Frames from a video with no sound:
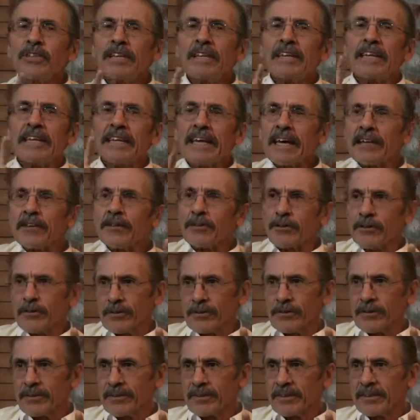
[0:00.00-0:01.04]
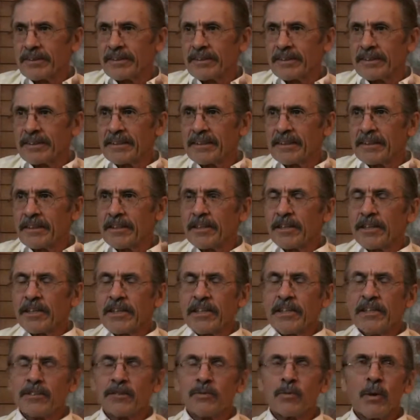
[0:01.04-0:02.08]
together
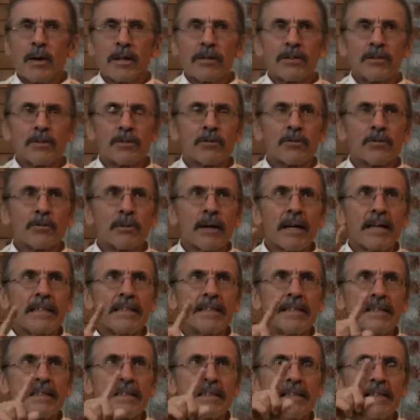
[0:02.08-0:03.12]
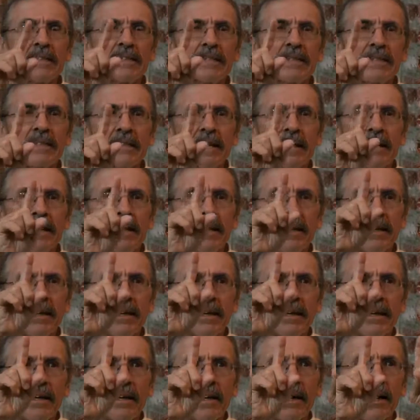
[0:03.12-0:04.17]
is what creates this state
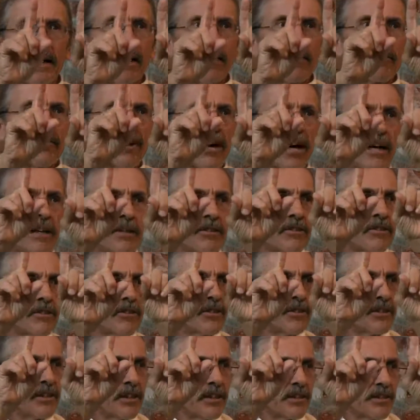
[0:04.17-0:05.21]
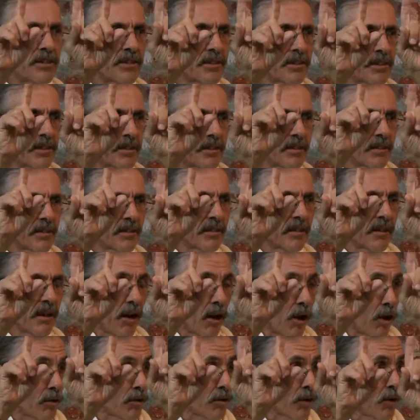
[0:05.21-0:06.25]
of consciousness,
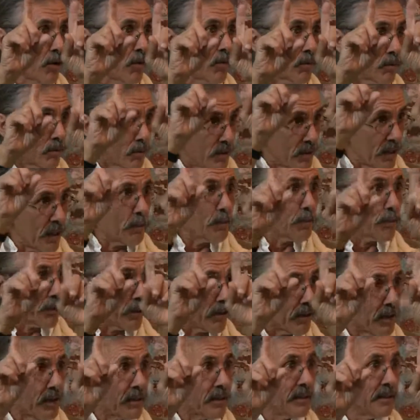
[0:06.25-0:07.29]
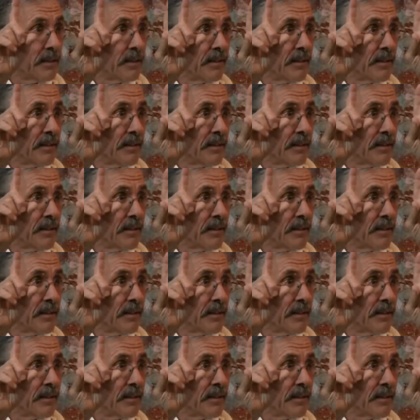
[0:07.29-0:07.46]
although temporary,